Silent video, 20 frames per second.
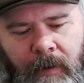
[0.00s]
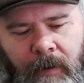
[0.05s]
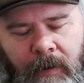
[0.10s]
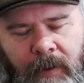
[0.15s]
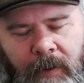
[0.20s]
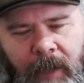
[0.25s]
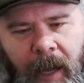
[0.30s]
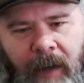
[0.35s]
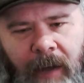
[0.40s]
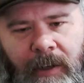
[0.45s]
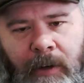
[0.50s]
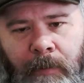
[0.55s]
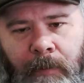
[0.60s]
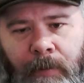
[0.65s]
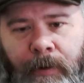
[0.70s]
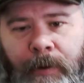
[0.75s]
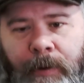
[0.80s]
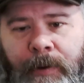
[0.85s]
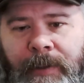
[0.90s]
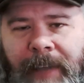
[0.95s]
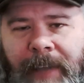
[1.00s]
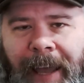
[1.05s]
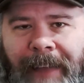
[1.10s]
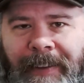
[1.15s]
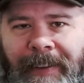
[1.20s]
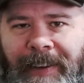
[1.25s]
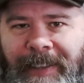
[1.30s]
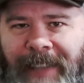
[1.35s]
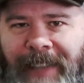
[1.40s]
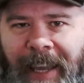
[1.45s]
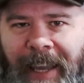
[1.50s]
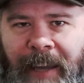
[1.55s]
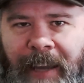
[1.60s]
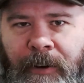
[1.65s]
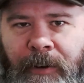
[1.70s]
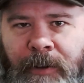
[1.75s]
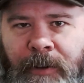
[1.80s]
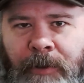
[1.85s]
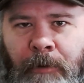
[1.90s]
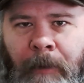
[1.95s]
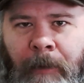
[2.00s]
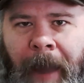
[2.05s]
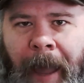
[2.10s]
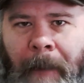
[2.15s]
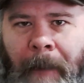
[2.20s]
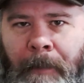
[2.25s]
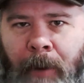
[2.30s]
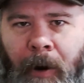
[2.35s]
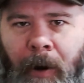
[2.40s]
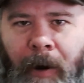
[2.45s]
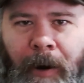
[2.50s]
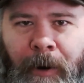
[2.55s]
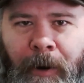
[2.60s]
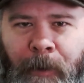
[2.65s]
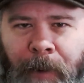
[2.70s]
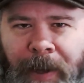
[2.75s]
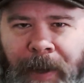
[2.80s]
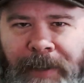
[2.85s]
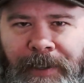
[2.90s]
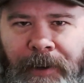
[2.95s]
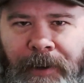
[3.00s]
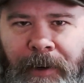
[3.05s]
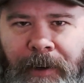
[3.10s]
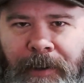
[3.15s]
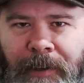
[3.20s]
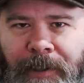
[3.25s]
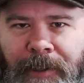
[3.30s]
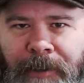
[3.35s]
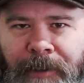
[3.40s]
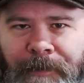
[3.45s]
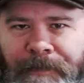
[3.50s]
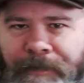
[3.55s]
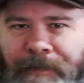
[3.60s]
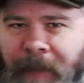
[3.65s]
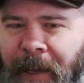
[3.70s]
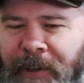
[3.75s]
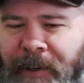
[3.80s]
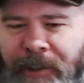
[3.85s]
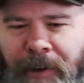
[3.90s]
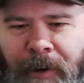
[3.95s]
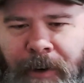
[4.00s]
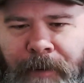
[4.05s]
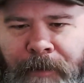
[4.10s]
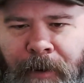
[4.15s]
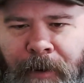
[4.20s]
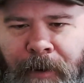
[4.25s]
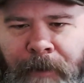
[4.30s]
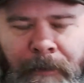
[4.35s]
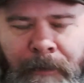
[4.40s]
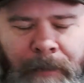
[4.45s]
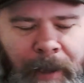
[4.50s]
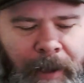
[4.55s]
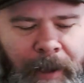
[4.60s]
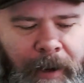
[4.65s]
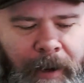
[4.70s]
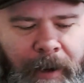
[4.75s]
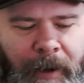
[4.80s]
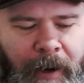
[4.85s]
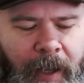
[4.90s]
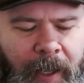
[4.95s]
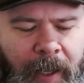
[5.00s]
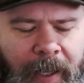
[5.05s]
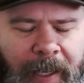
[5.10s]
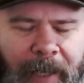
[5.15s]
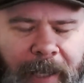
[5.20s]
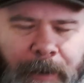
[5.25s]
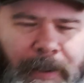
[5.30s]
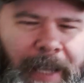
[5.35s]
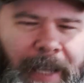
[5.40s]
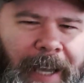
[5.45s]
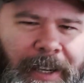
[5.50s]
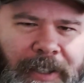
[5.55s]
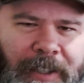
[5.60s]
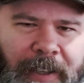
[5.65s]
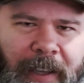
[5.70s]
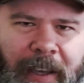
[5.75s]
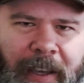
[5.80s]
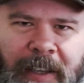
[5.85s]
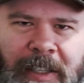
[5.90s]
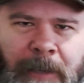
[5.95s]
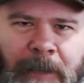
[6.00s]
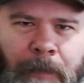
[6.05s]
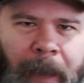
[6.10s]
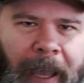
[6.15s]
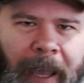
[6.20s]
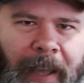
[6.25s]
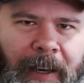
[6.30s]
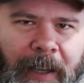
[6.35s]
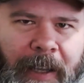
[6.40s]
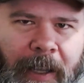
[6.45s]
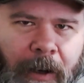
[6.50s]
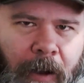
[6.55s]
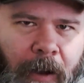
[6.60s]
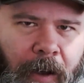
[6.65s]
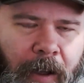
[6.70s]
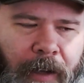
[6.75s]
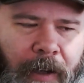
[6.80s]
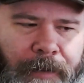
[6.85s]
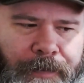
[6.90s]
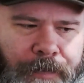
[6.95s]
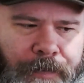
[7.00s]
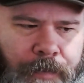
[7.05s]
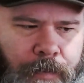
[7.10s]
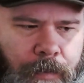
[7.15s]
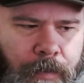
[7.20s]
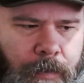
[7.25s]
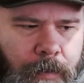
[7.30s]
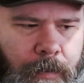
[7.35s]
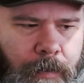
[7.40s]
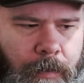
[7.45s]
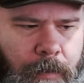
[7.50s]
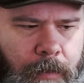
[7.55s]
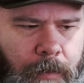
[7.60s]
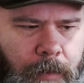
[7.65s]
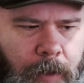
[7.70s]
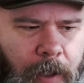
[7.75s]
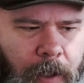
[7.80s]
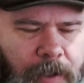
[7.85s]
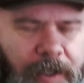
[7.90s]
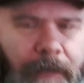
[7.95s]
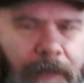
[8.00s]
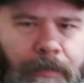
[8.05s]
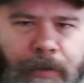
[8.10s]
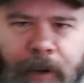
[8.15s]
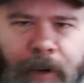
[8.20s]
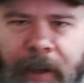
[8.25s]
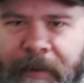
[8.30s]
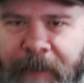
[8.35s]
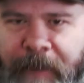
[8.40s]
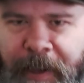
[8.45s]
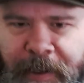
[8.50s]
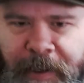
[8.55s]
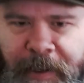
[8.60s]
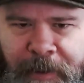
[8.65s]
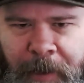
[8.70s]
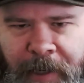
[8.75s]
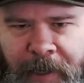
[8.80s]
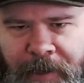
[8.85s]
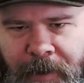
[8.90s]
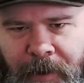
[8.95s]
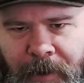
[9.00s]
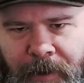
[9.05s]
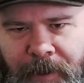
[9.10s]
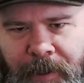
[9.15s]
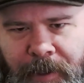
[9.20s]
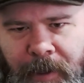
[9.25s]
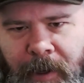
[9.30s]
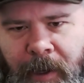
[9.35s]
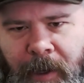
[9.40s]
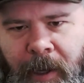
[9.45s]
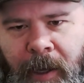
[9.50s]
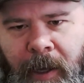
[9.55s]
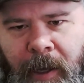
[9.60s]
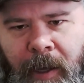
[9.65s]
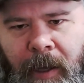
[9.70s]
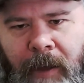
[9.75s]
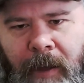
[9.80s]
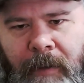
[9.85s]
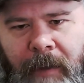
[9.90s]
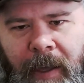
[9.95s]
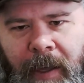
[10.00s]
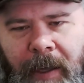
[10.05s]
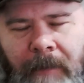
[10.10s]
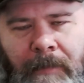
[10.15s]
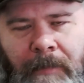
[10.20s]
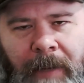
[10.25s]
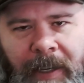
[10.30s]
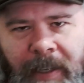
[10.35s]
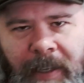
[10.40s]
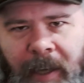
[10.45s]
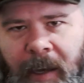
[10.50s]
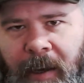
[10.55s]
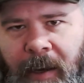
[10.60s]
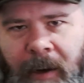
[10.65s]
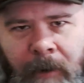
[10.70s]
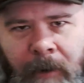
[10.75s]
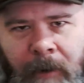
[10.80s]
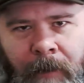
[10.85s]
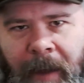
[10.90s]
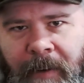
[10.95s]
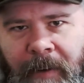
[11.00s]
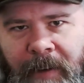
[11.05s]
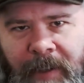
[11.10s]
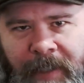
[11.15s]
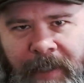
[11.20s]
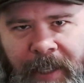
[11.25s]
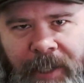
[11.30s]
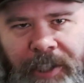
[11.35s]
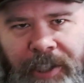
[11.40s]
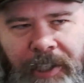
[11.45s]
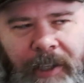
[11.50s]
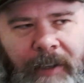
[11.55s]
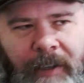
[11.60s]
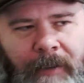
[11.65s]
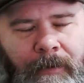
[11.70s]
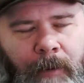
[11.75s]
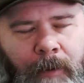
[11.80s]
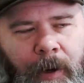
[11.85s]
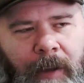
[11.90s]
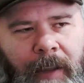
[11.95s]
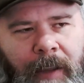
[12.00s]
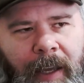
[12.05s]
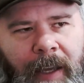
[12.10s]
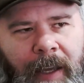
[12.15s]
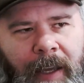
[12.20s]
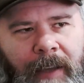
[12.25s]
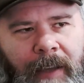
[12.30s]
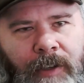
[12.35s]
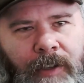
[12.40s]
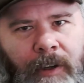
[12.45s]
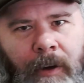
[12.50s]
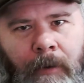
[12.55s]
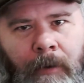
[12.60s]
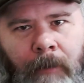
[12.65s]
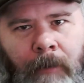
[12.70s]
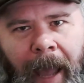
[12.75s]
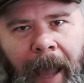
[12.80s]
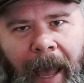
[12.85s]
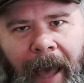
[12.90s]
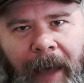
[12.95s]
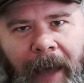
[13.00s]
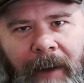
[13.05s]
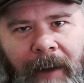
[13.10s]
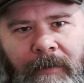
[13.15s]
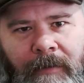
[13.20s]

Dr. Bruce Alexander's rat park research. Not sure if you're familiar. He was actually expanding on some previous research that had been done around addiction, where they took a rat,